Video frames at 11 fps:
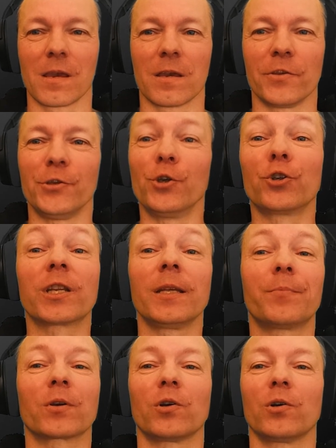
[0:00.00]
Usually
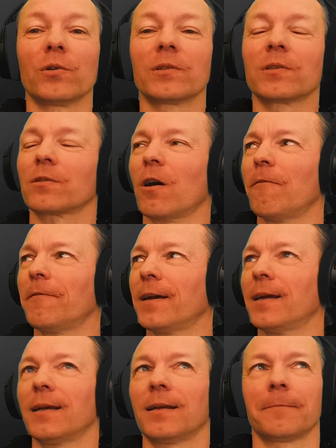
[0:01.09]
because of
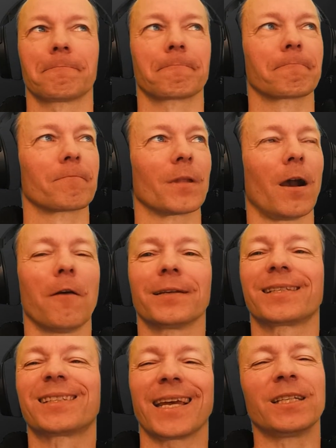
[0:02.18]
a
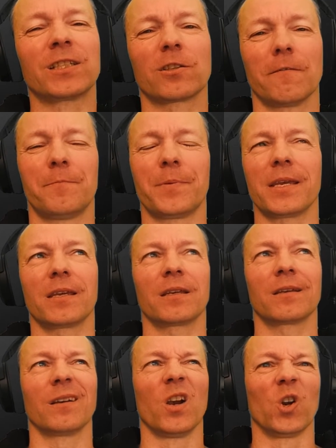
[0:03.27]
sense of
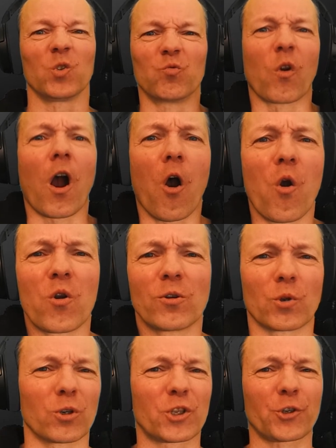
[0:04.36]
being wronged
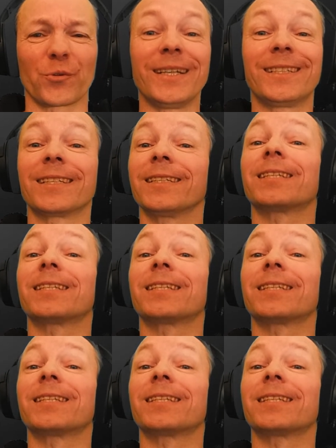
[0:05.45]
or treated